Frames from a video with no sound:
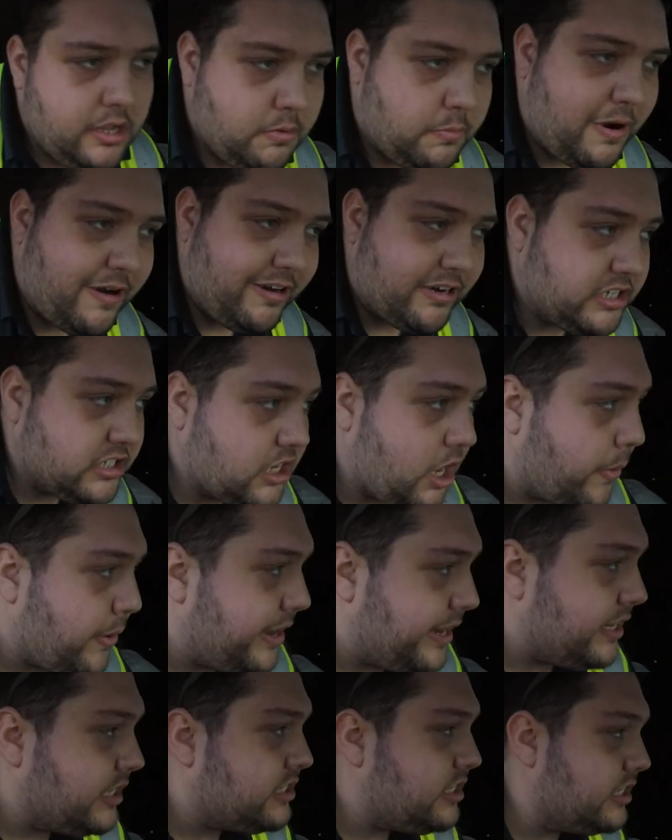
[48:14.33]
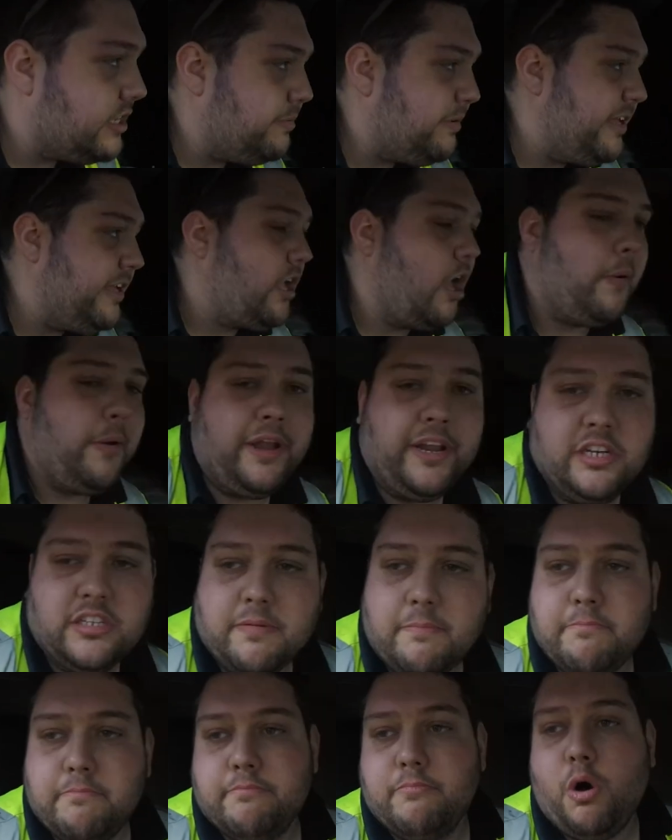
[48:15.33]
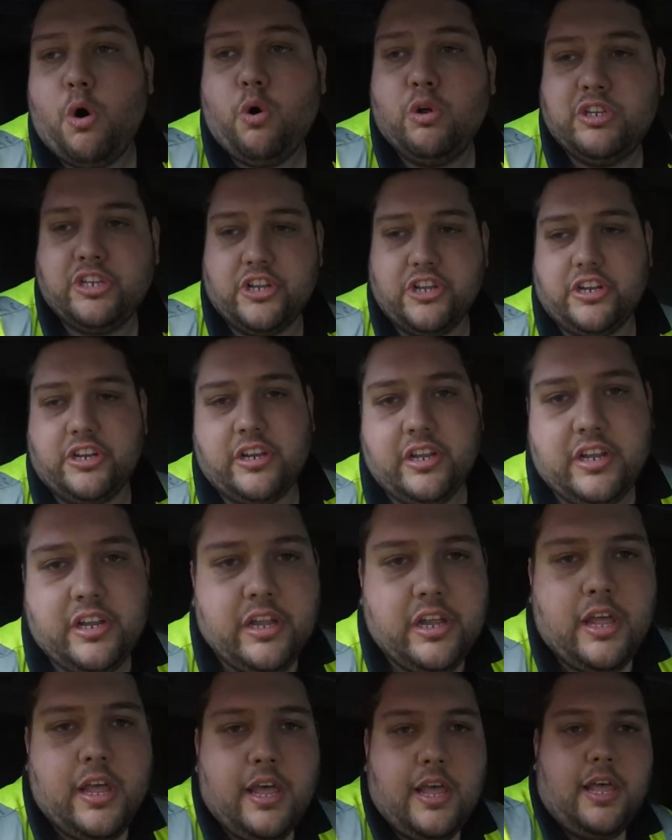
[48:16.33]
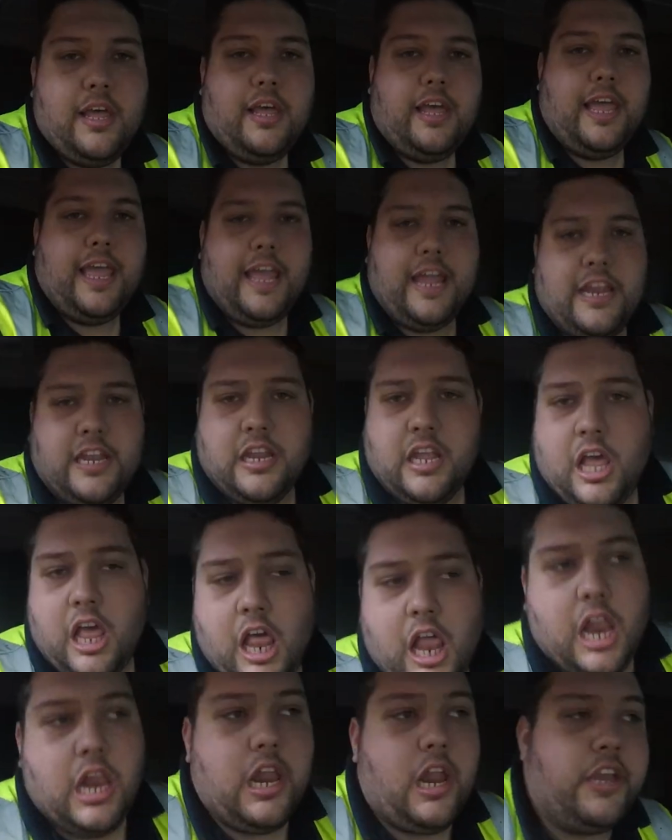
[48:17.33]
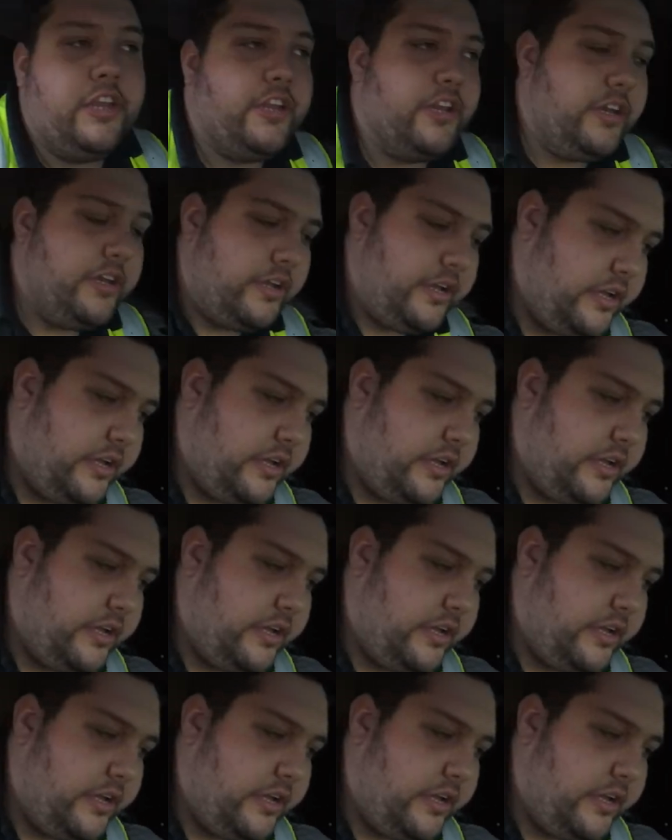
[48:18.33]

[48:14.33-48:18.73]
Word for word: where it's going to be going to Morden in London.